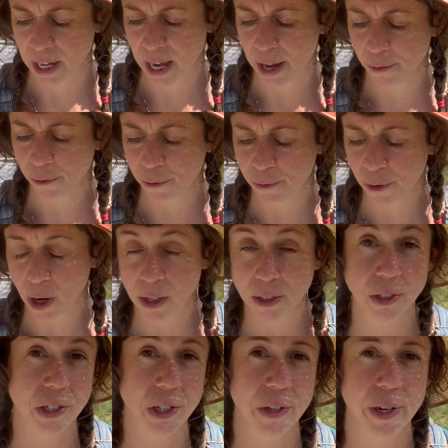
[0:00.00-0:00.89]
and
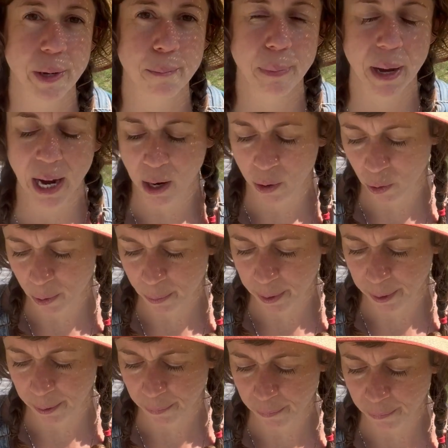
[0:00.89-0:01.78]
foster
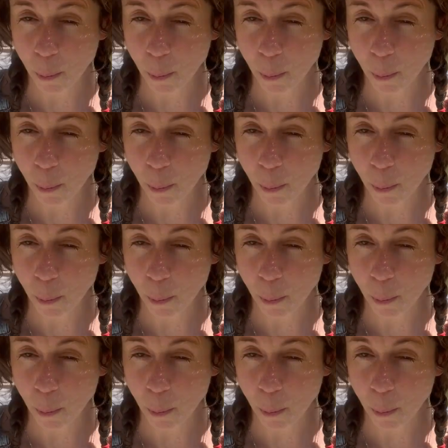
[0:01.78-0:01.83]
empowerment,